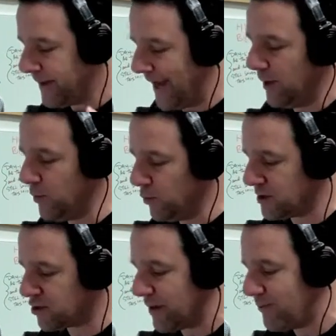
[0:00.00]
Anyone who
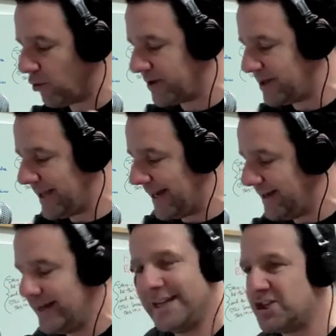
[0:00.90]
wants to read more into
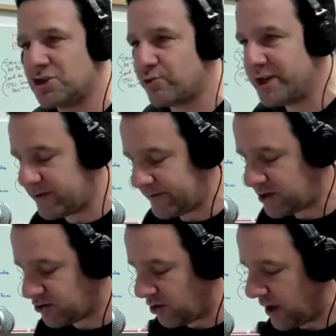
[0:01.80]
that is just reaching at
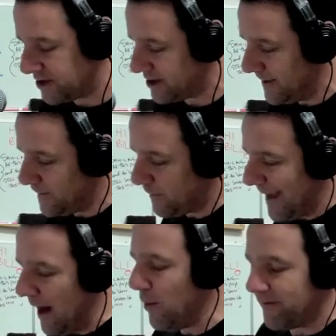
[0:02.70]
straws.
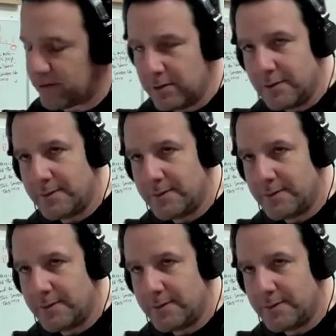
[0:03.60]
However,